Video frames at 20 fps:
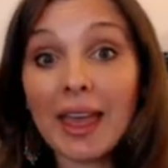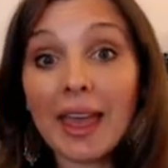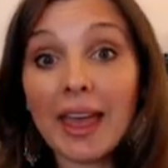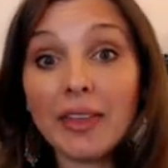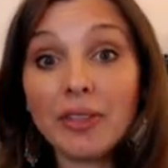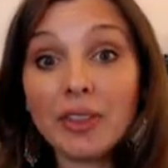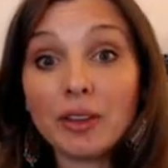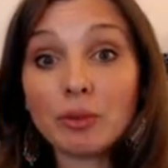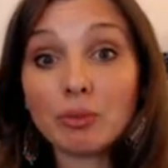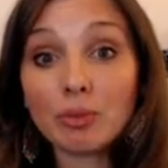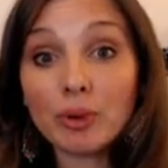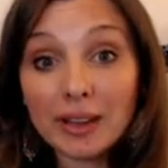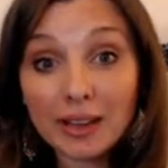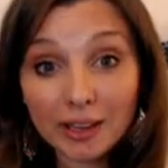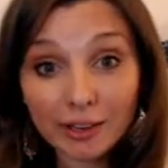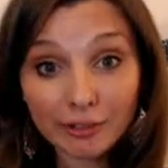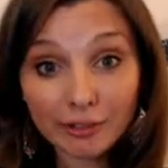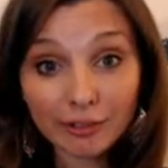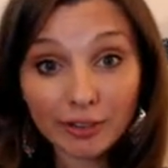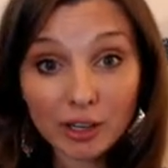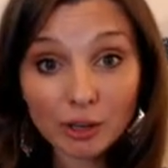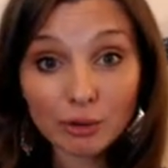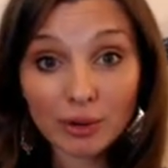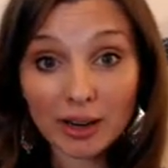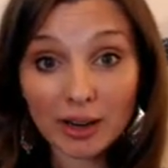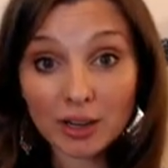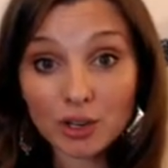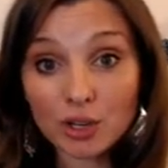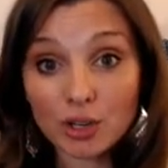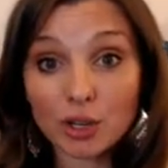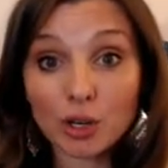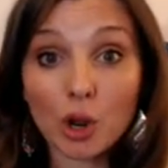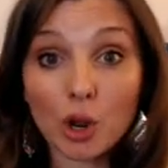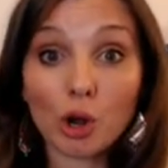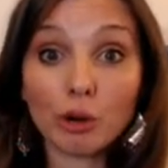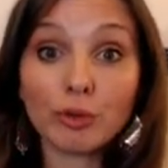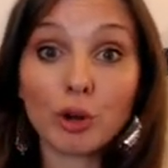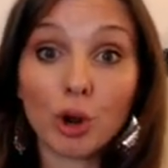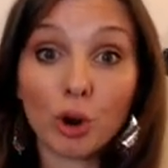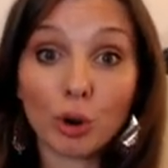and the reconfiguration
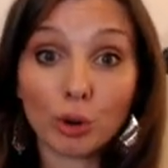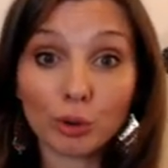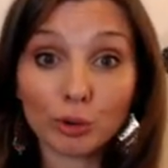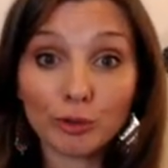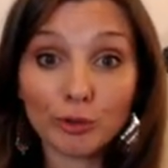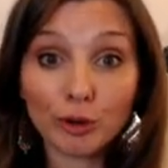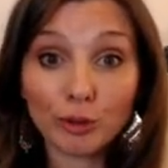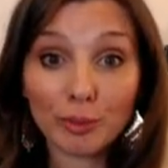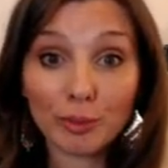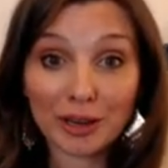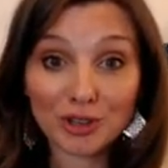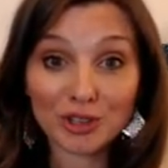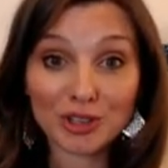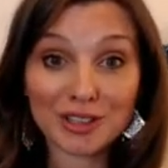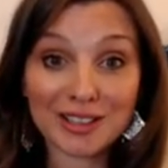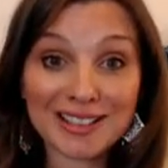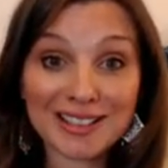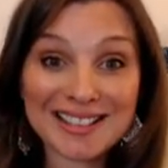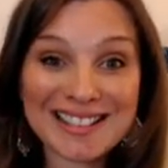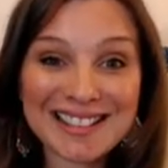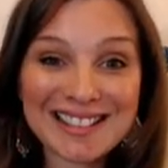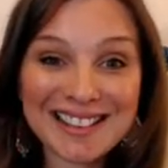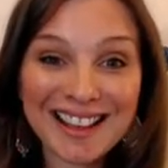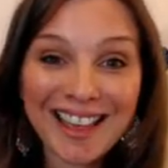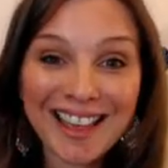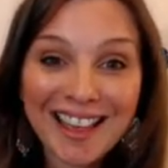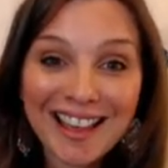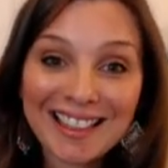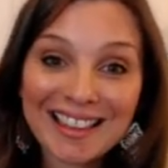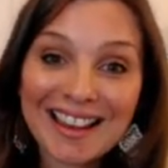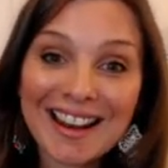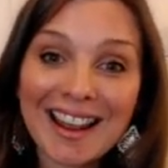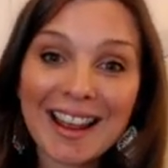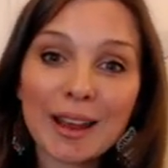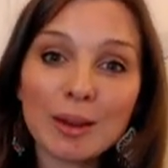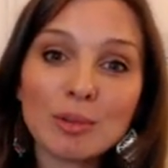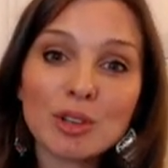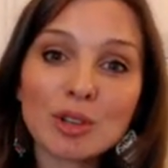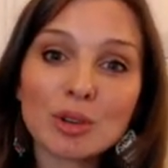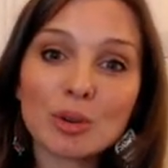of choral formations that
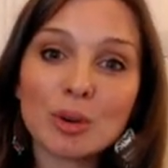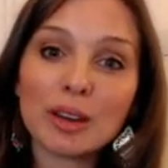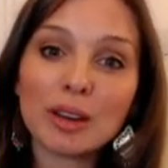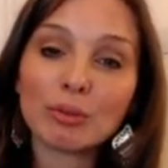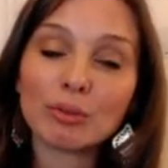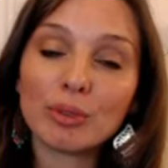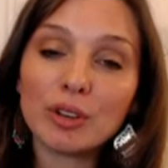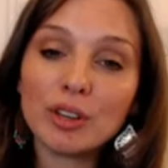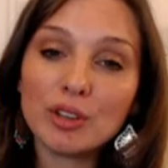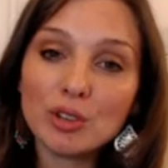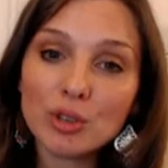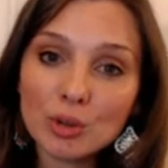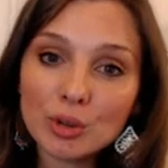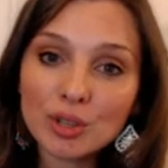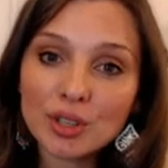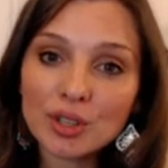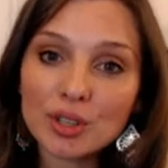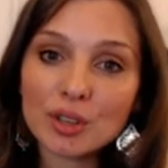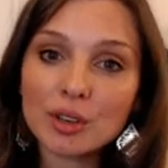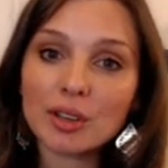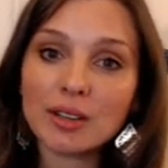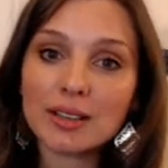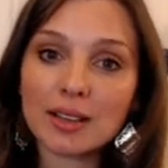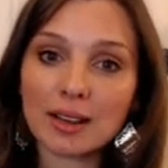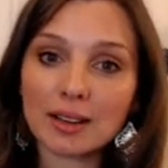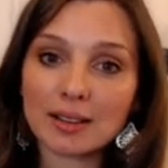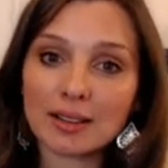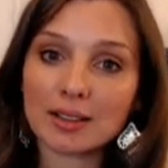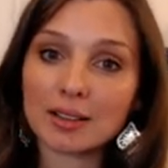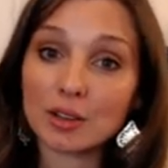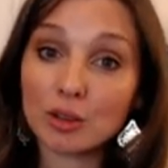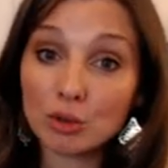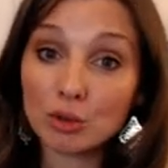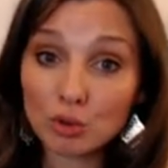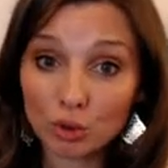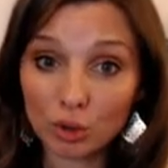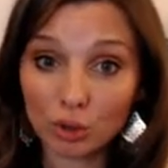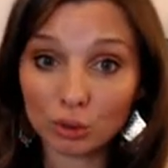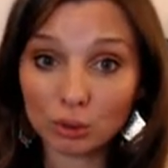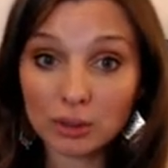aim to reduce the conductor's
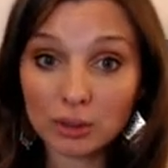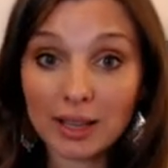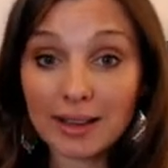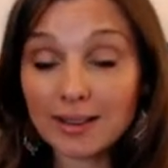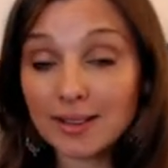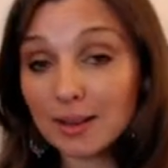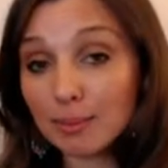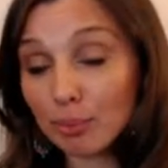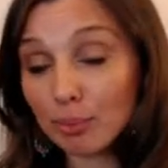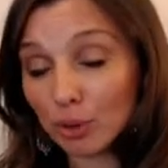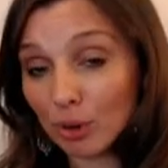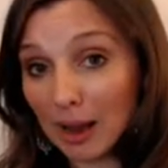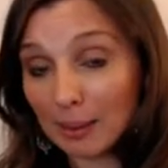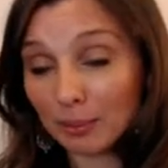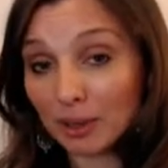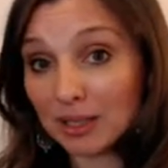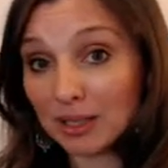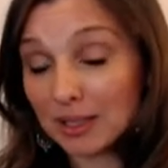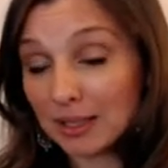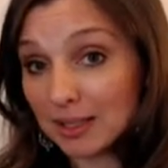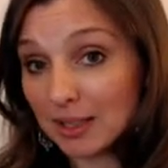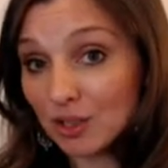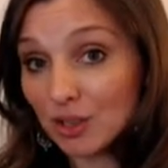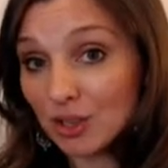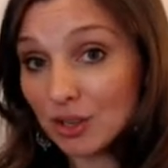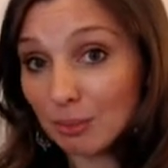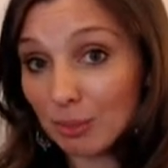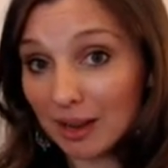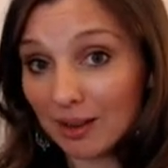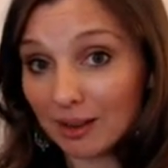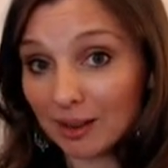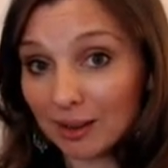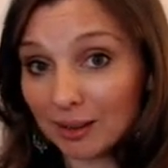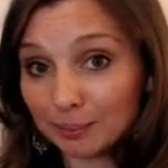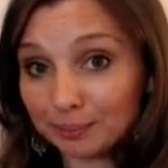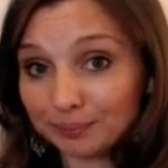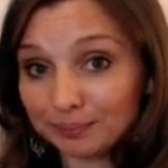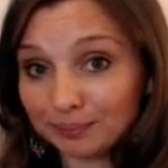control as the primary decision maker.